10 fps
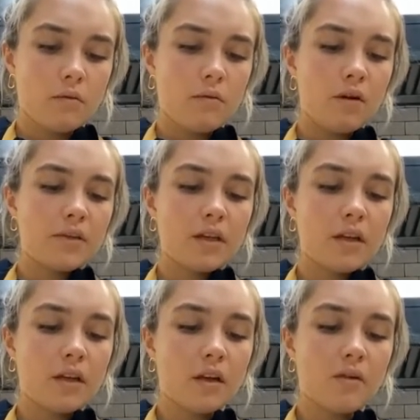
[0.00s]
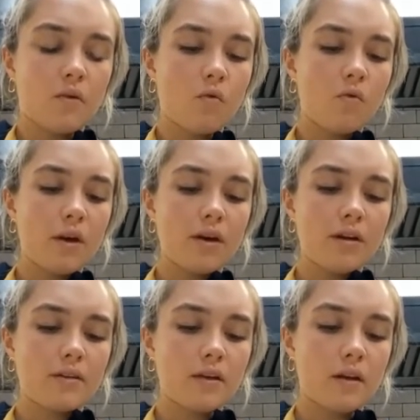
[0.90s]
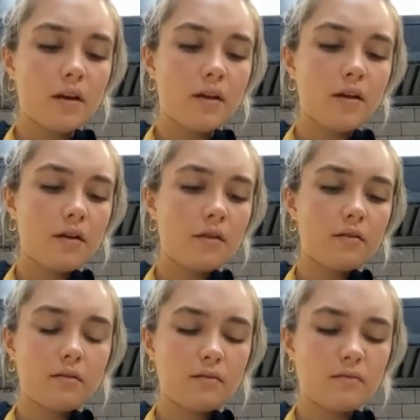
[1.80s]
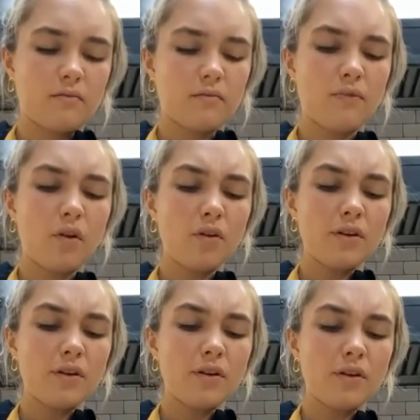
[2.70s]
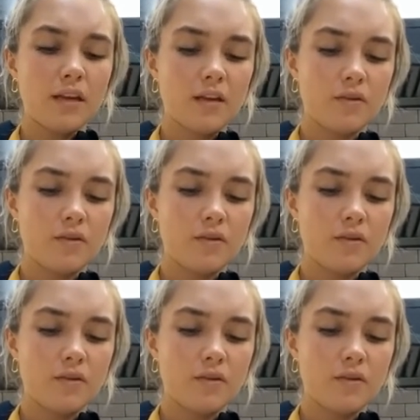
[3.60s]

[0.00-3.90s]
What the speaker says: When I was a kid, I'd always volunteer